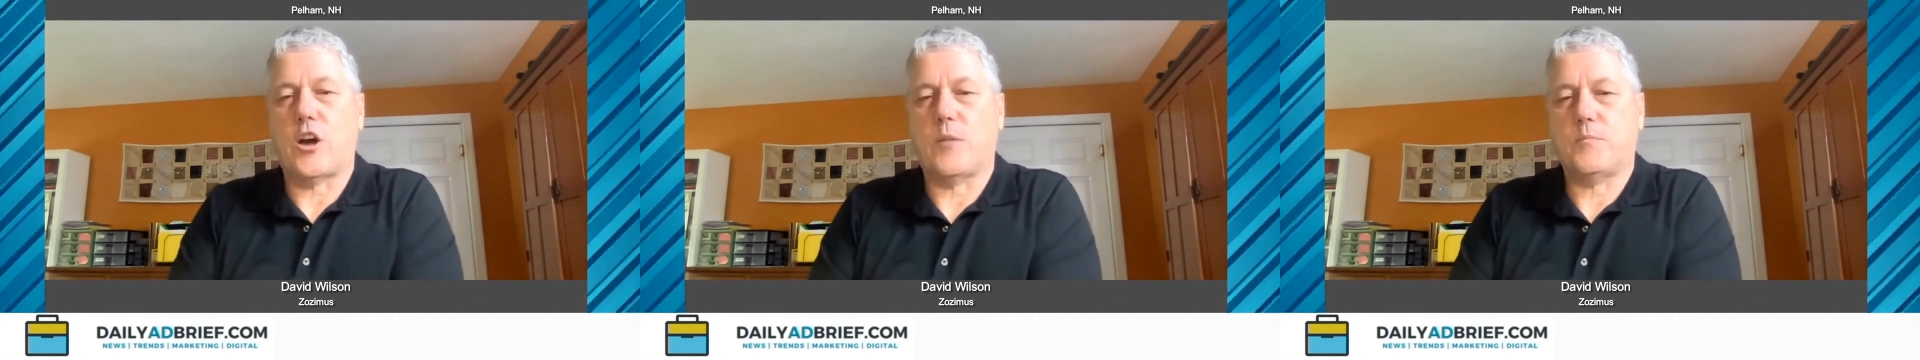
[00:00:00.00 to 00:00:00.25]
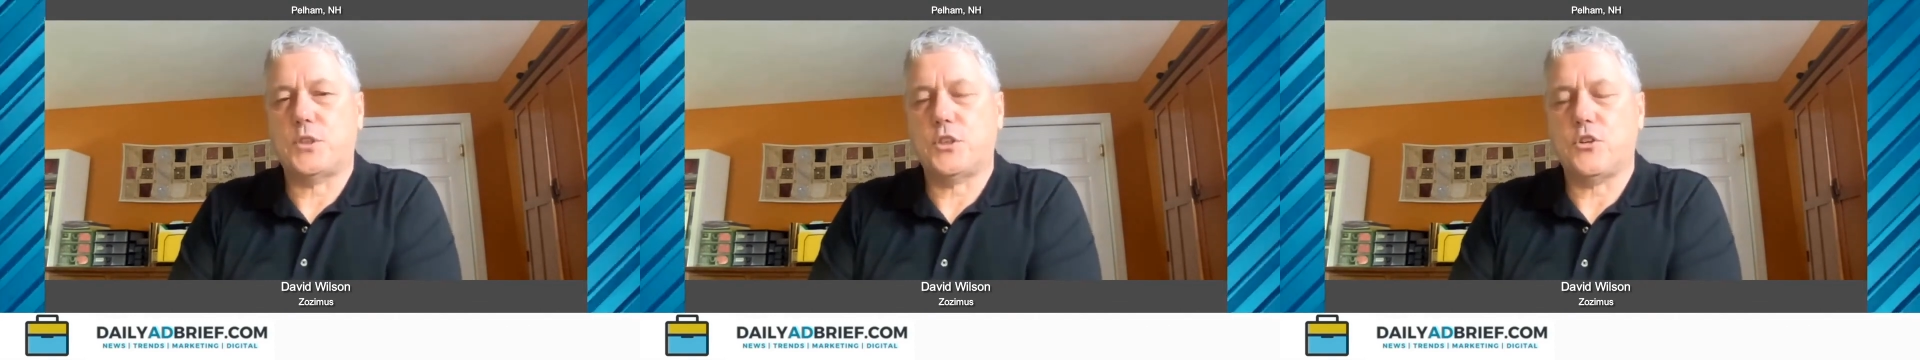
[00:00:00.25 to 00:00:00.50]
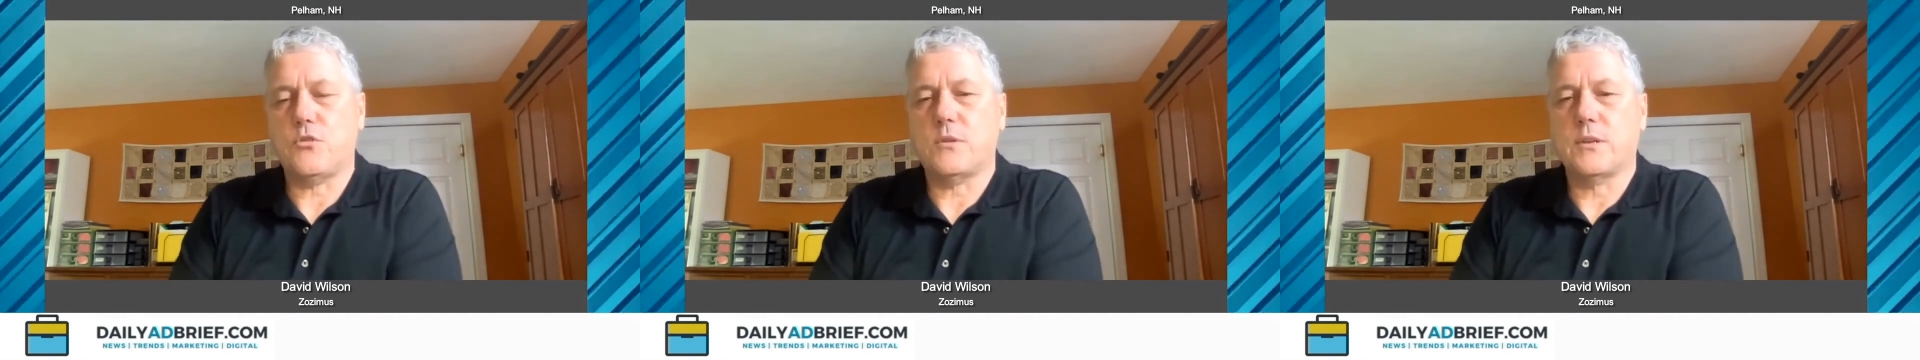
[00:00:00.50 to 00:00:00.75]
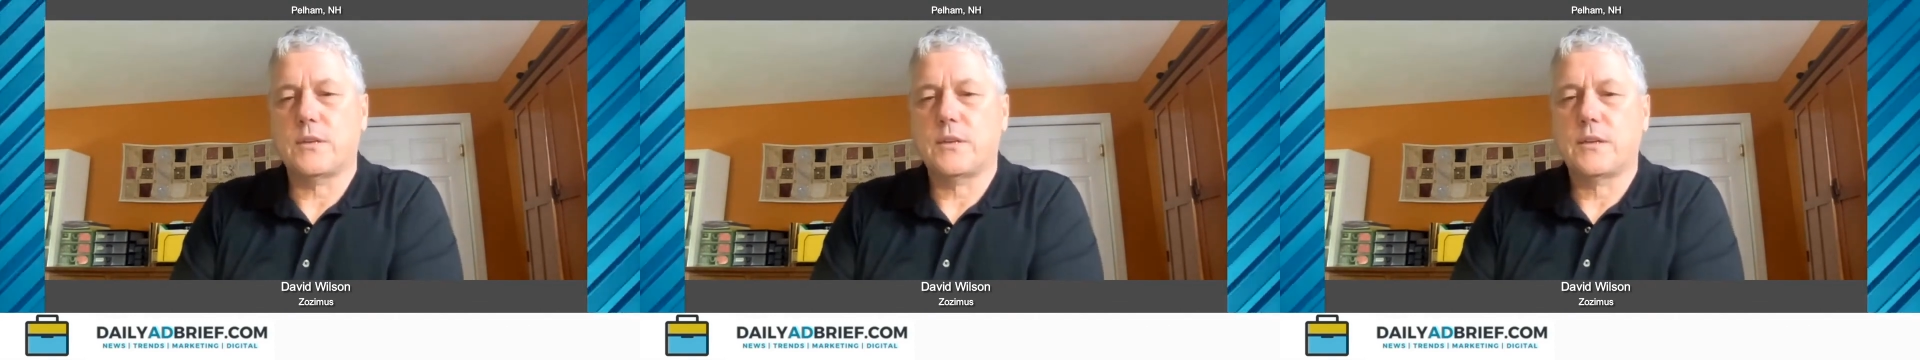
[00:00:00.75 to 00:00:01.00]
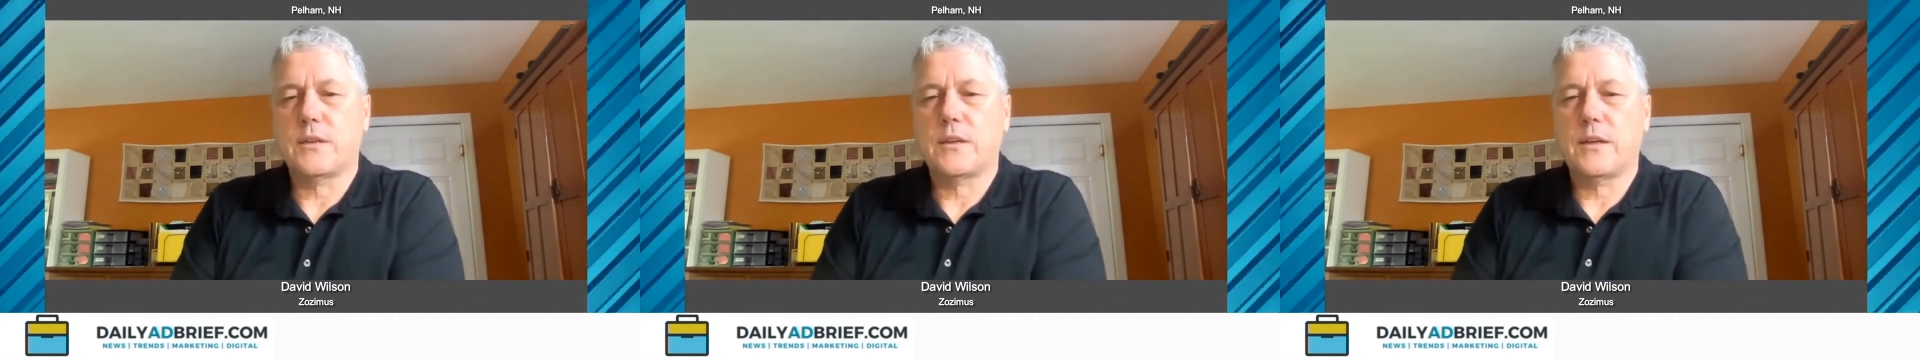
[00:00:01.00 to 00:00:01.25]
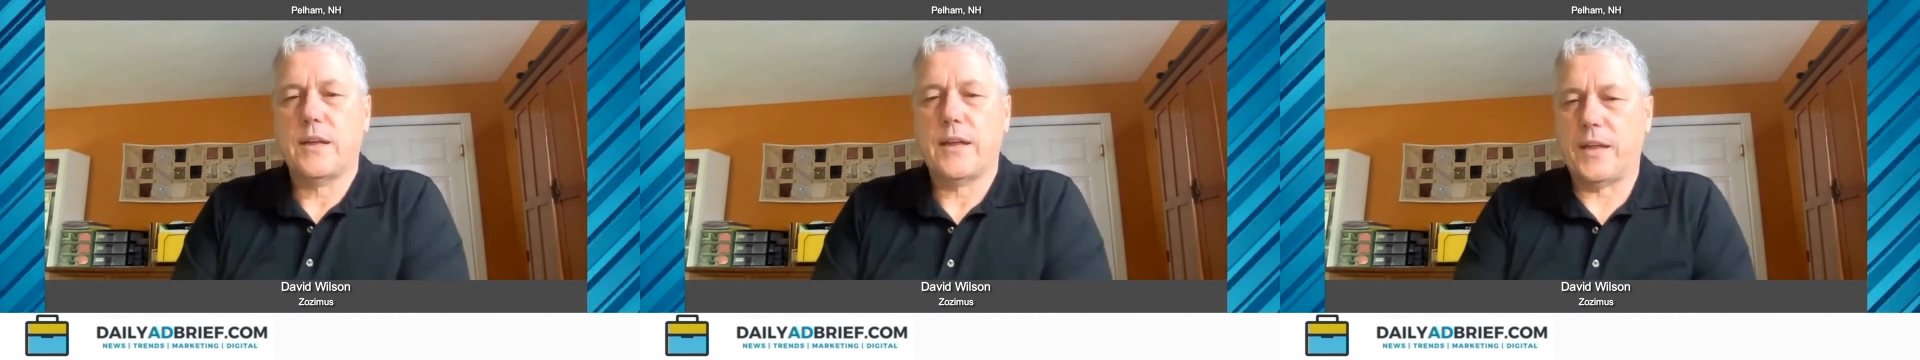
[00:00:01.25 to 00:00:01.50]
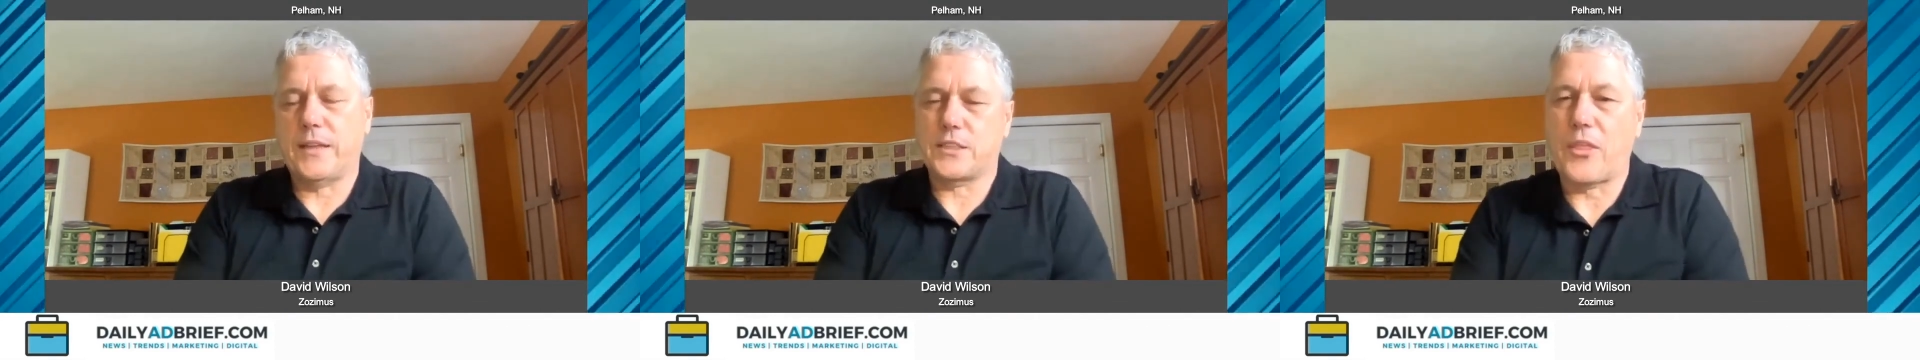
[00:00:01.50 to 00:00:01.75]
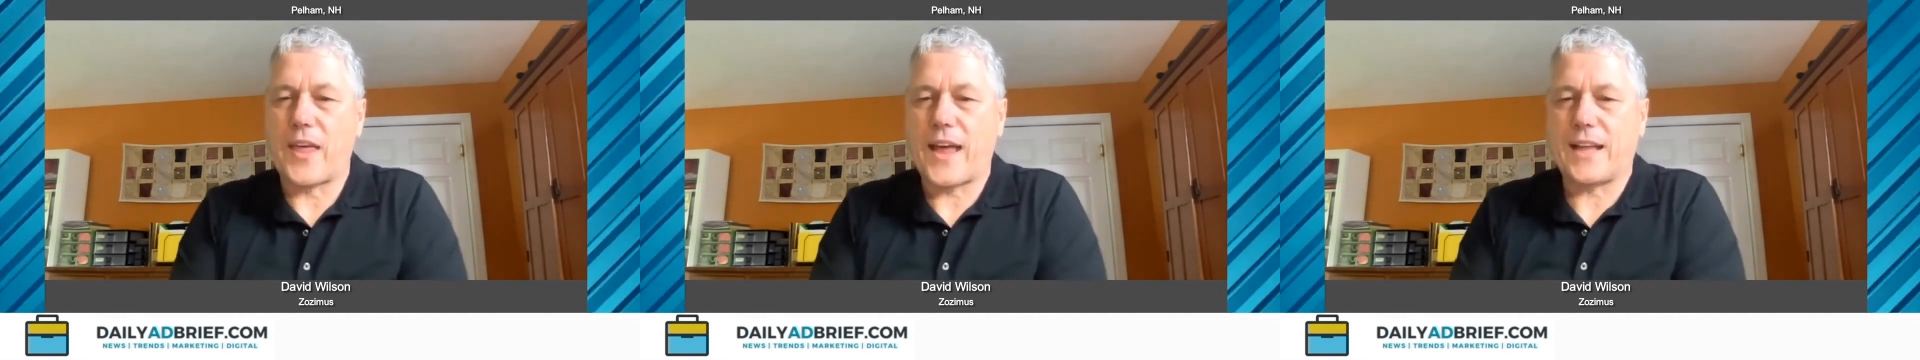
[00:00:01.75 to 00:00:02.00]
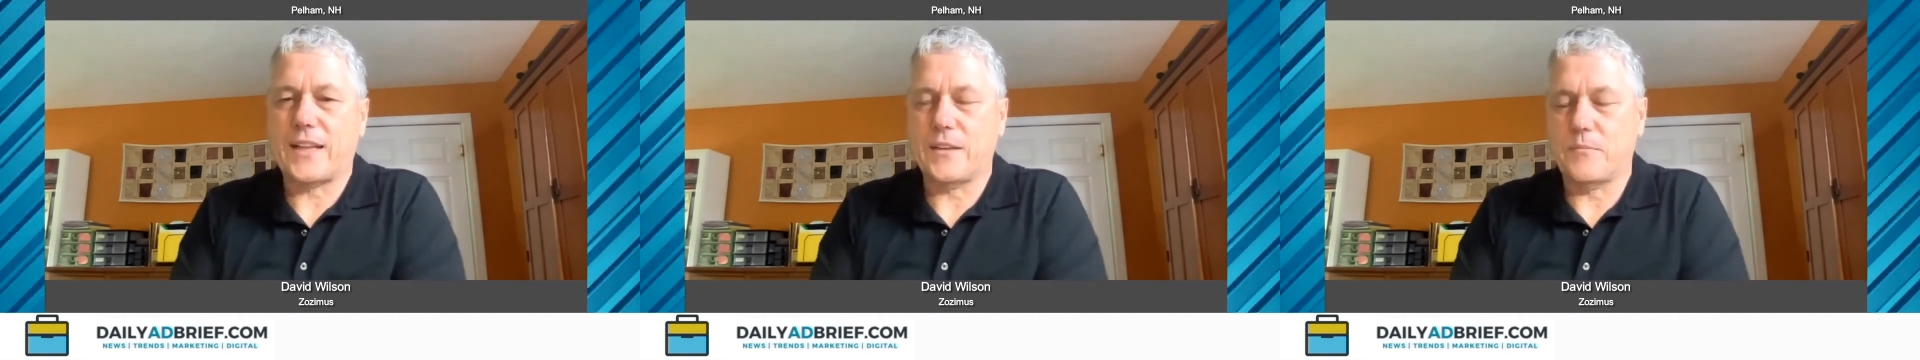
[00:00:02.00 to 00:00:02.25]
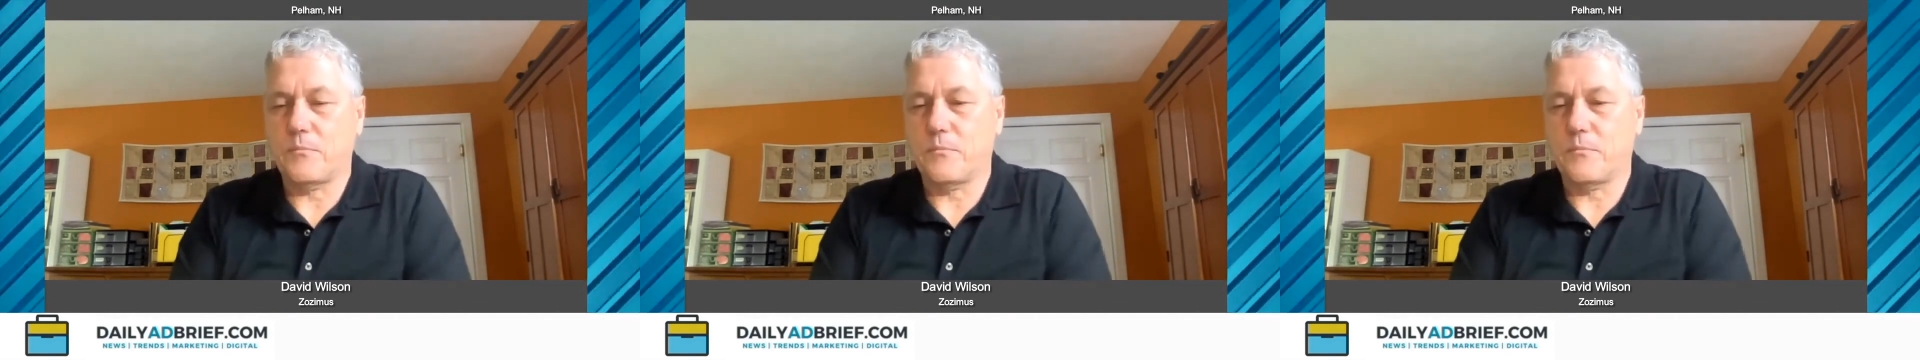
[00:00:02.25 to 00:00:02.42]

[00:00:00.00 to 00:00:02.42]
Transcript: optional, and that